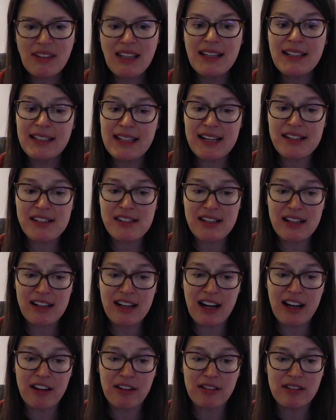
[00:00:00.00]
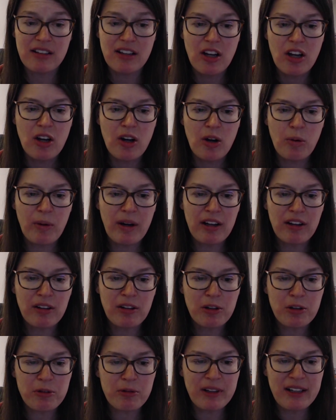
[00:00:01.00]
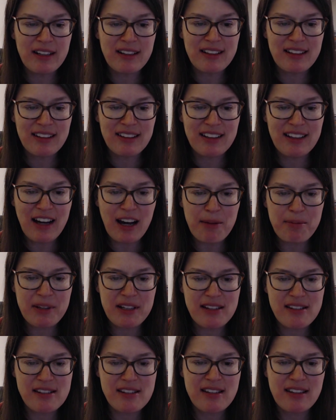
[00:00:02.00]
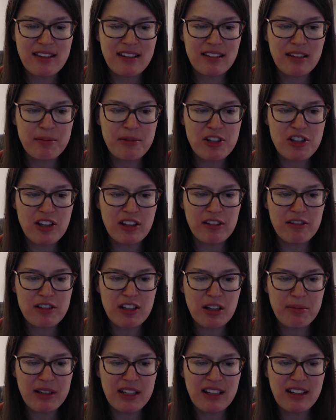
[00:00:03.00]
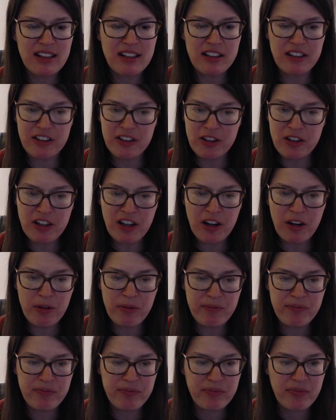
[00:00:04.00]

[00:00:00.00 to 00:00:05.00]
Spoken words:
Yes, said Kyle. Well, great Gilly Hopkins, said the Lemoncello dummy. Here you go.